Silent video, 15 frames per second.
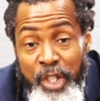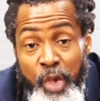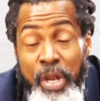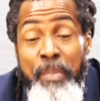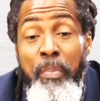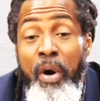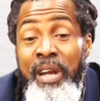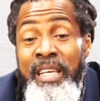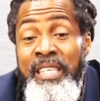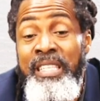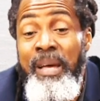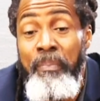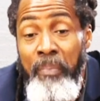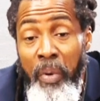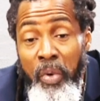So the body is
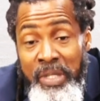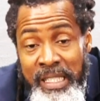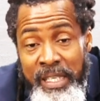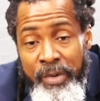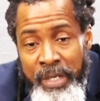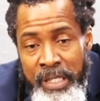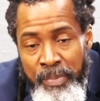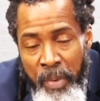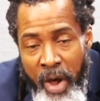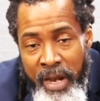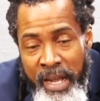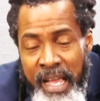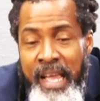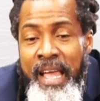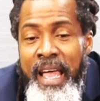supposed to
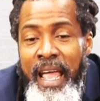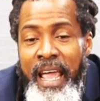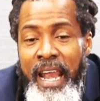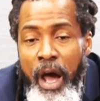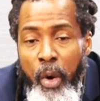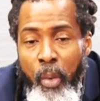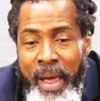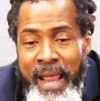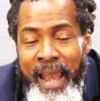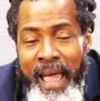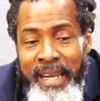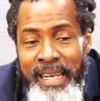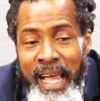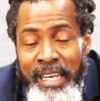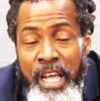respond in a way
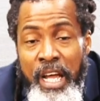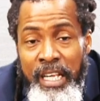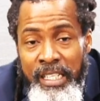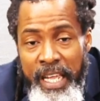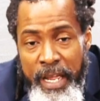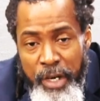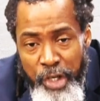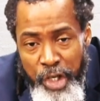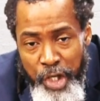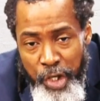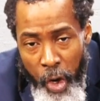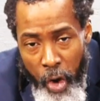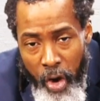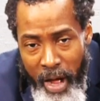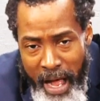like that to
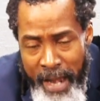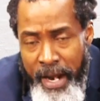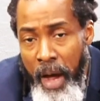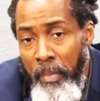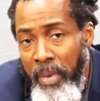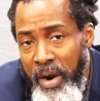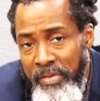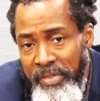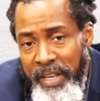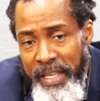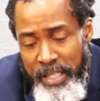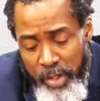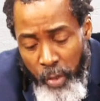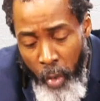ensure a number of things.